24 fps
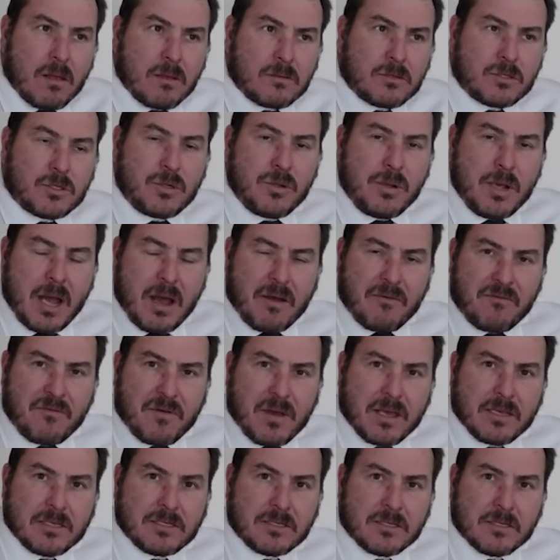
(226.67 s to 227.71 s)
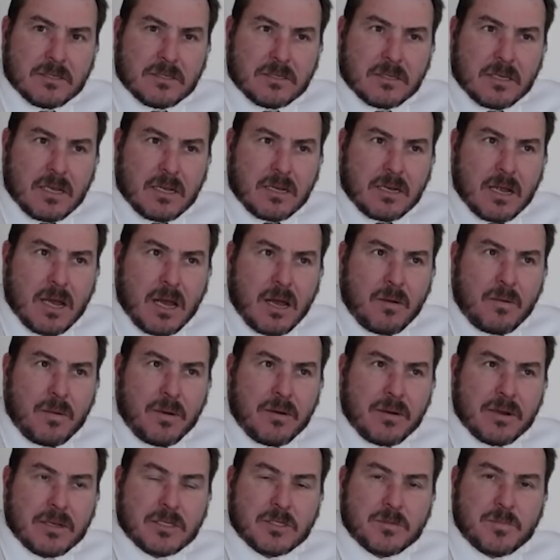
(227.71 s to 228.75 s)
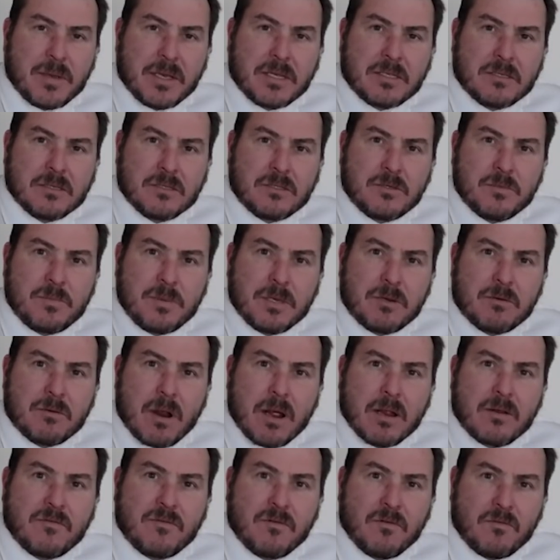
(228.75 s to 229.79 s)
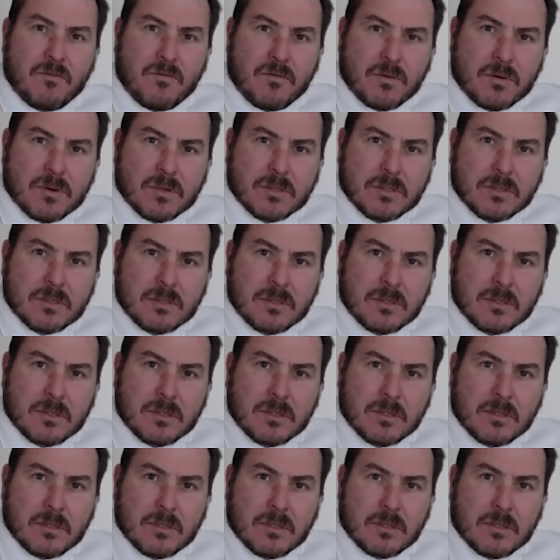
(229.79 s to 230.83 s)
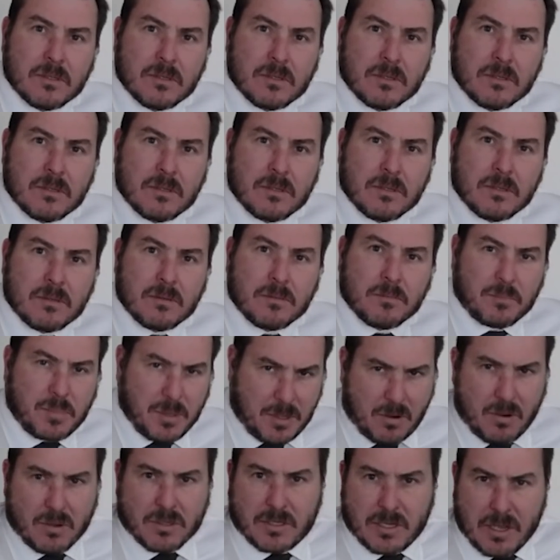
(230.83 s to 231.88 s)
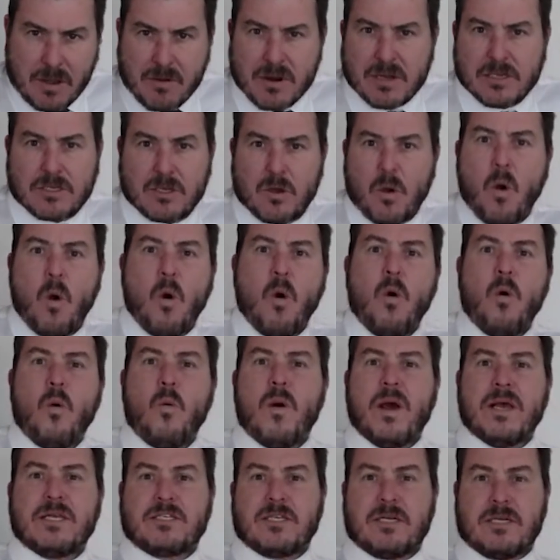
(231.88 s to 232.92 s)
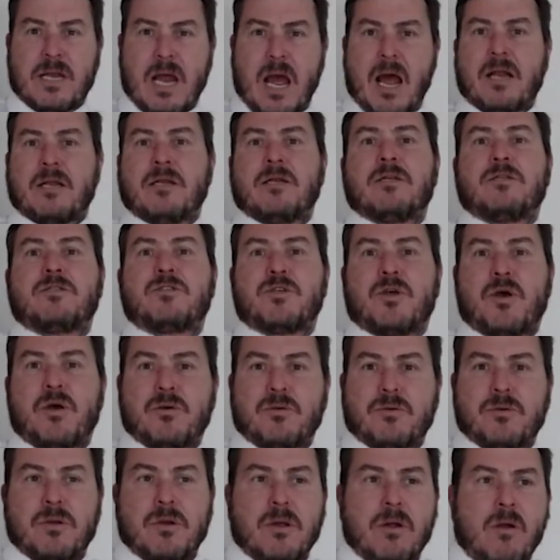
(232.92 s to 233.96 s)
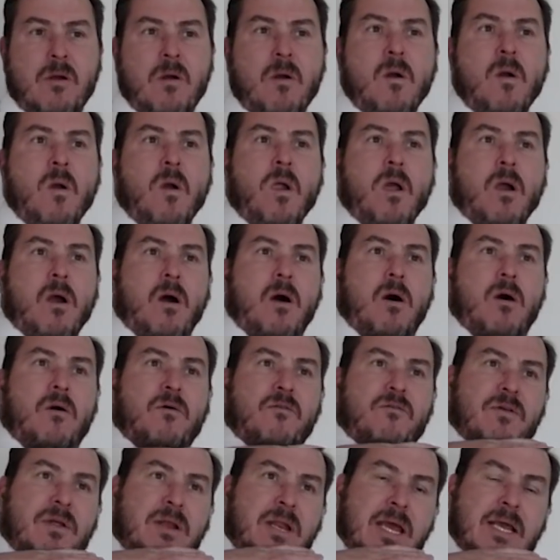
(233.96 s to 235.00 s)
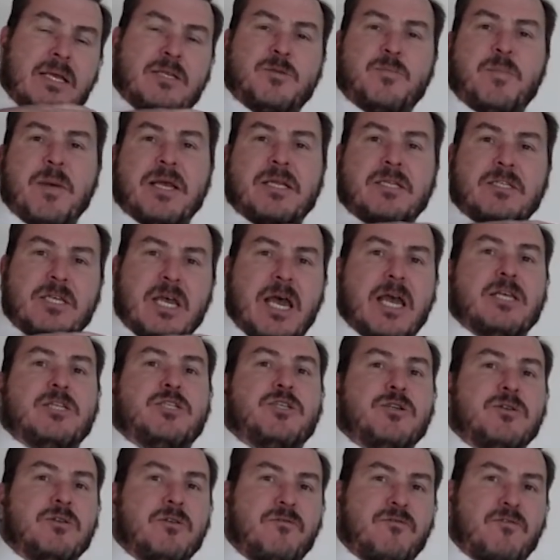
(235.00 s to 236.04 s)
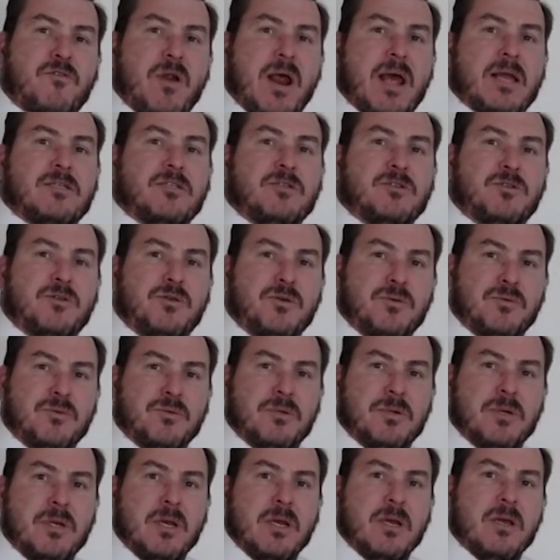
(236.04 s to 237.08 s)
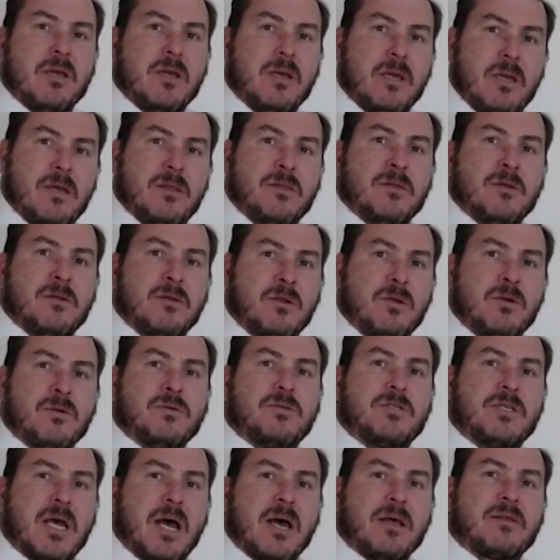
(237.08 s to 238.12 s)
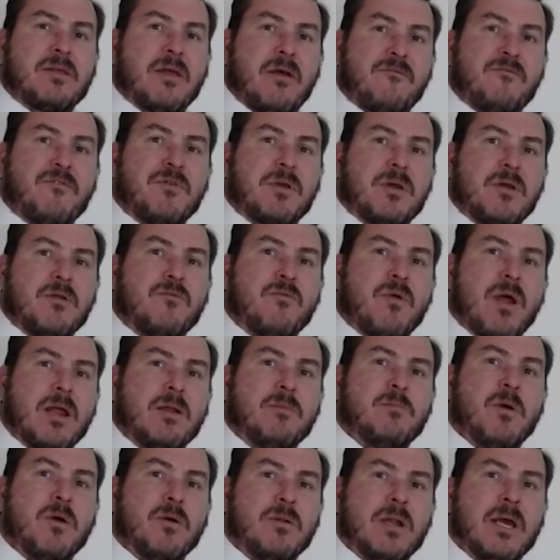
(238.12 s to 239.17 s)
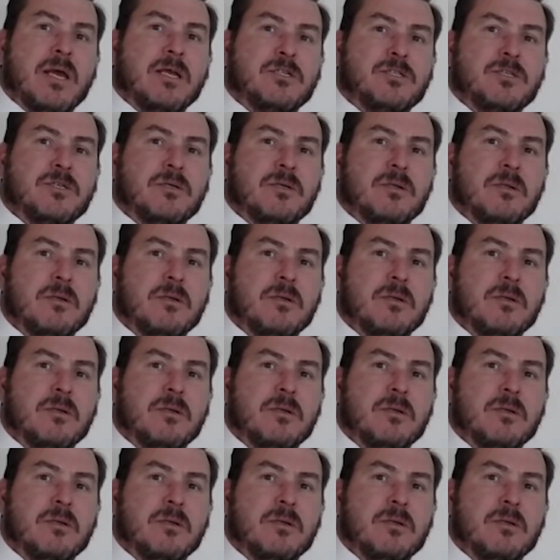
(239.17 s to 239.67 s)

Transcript: To our faces, and how we're expected to be grateful for it. Because there is always an undertone of an expectation of gratitude in the new South African Rainbow Nation.